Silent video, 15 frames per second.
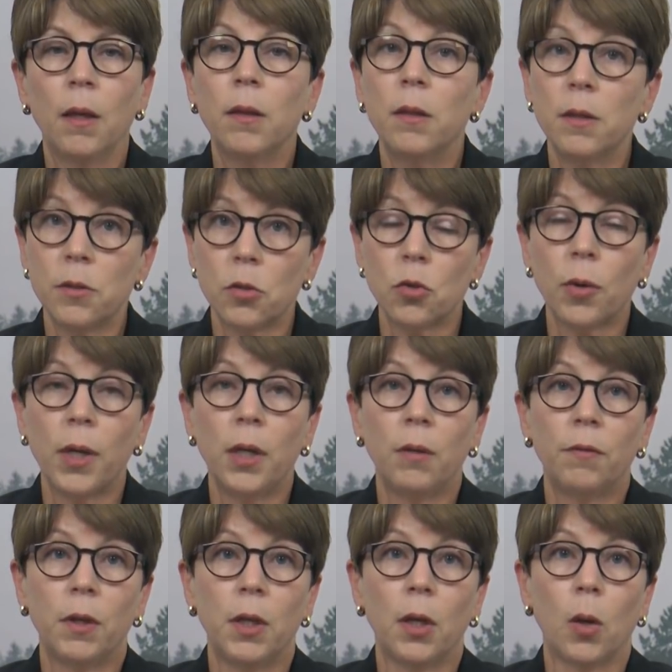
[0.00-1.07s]
This
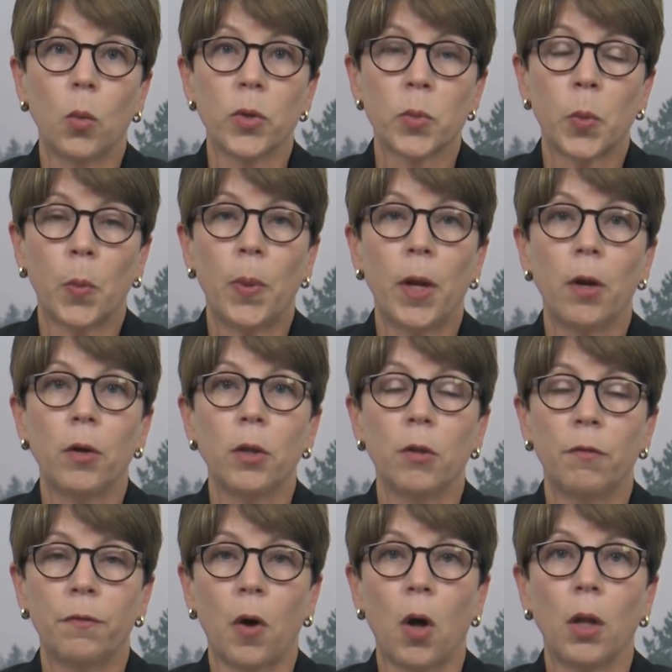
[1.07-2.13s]
training video was prepared in
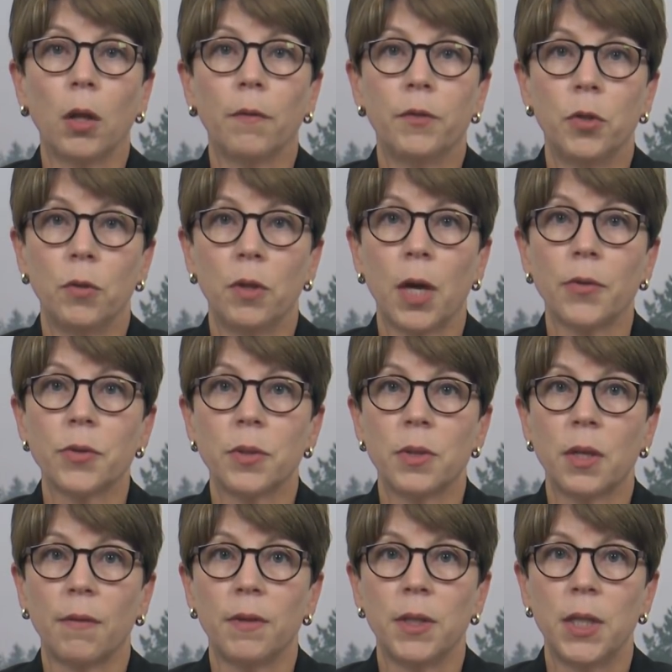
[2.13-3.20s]
the fall of
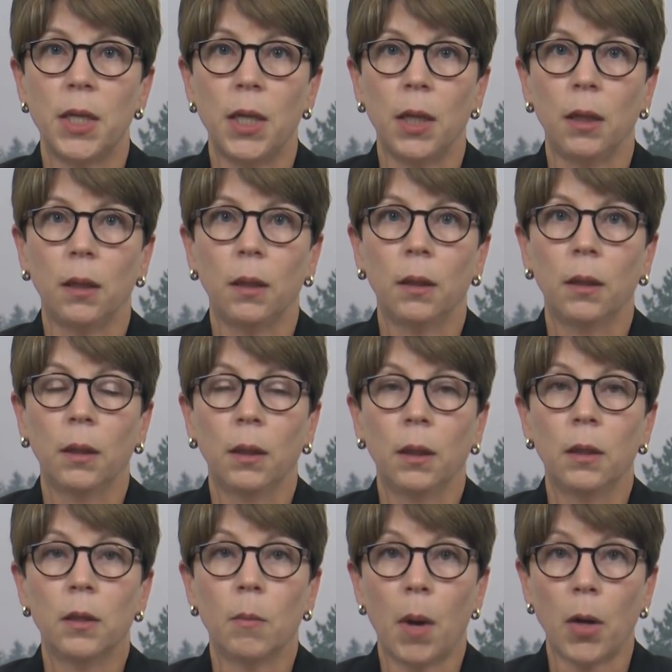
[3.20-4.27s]
2017.
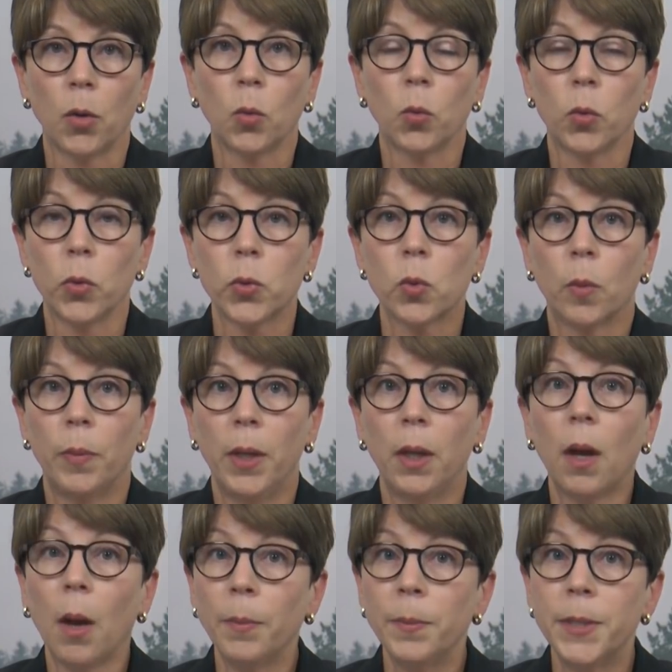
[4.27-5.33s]
The model rules were
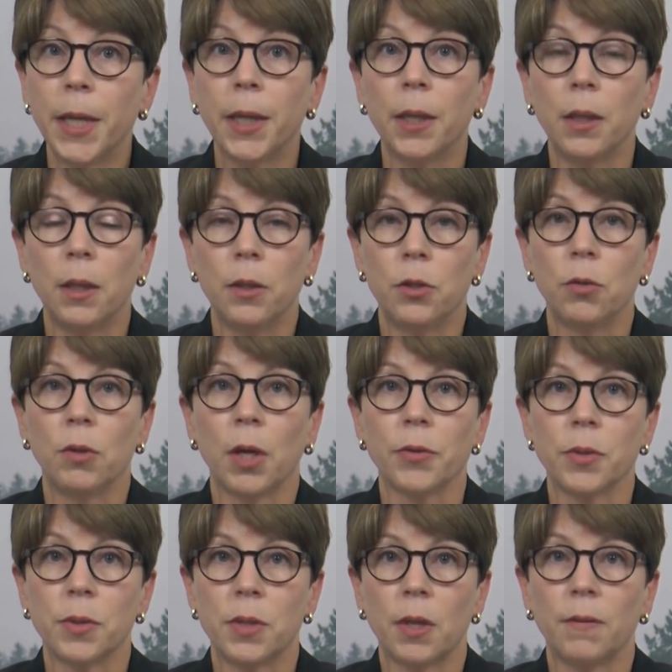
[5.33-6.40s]
being updated in
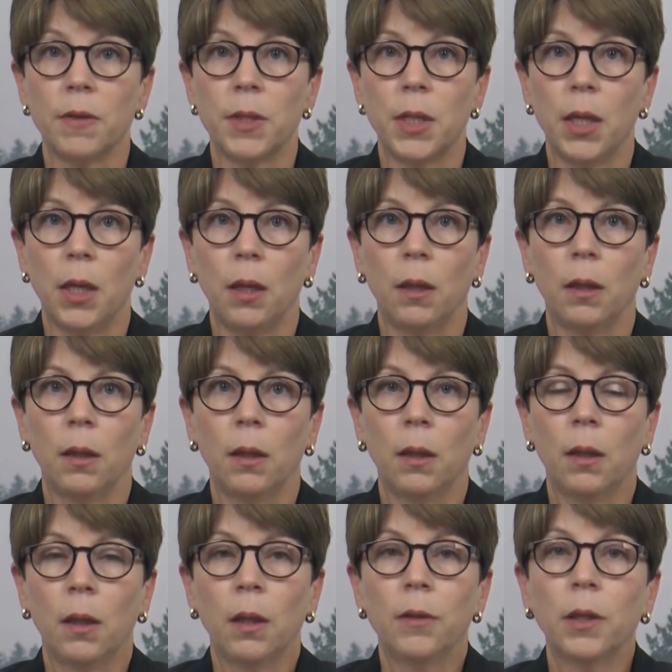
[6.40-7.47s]
2017.
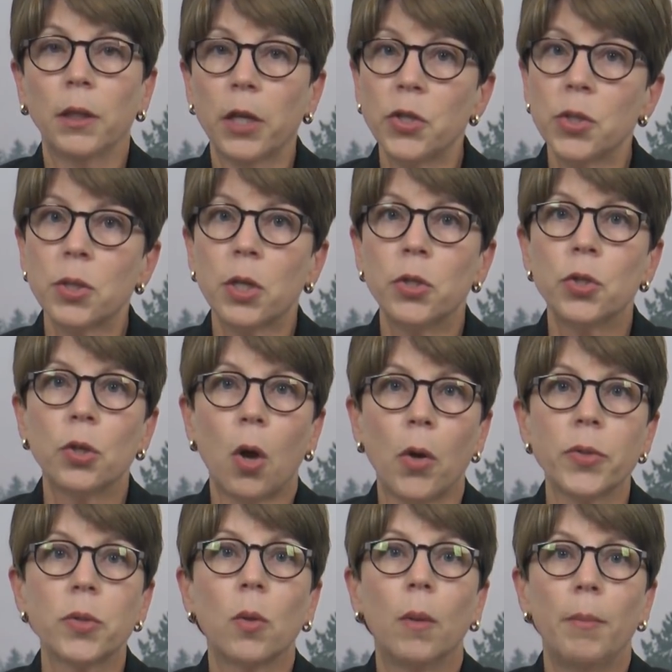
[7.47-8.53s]
The legislature
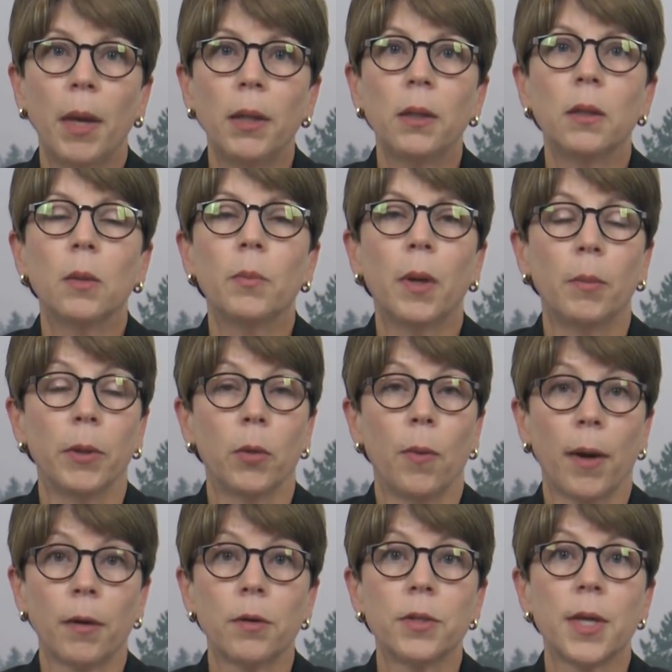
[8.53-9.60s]
also amended the Public
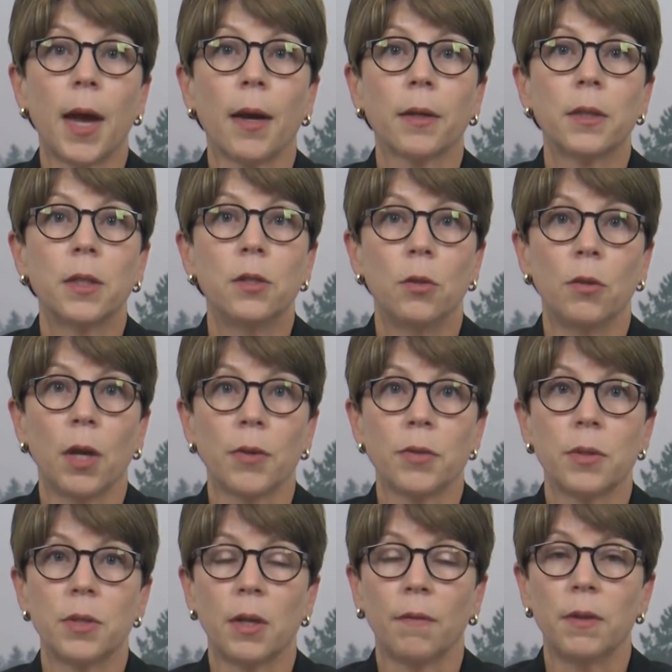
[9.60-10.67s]
Records Act in
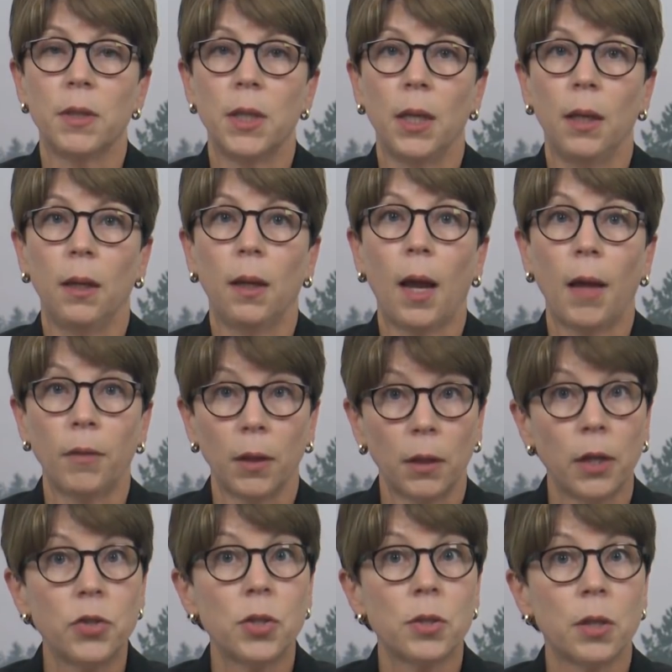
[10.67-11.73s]
2017, and the
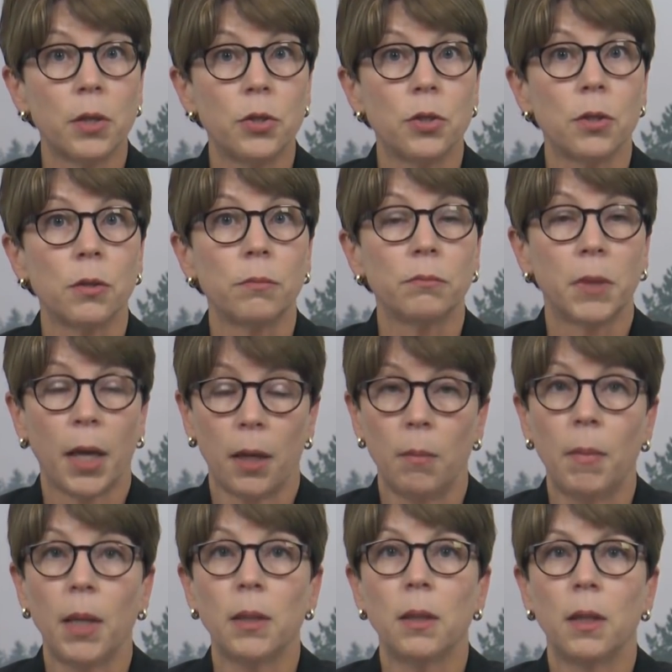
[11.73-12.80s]
legislature can
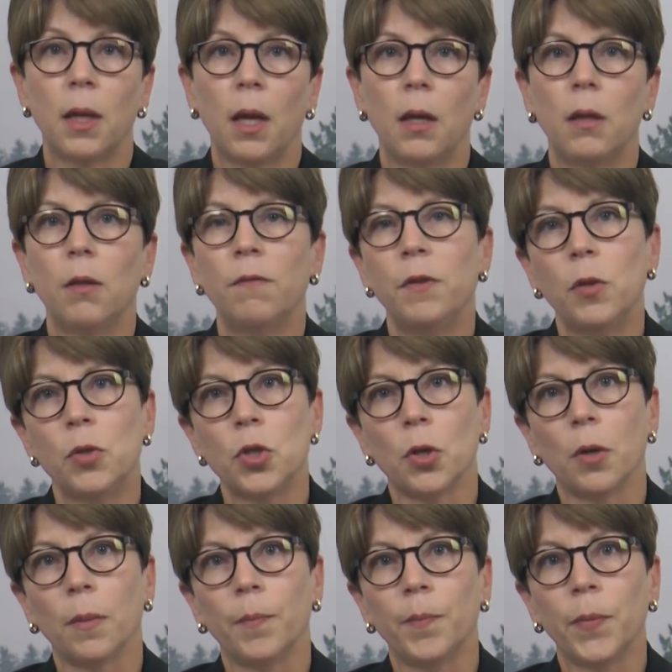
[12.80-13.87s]
amend it again in the future.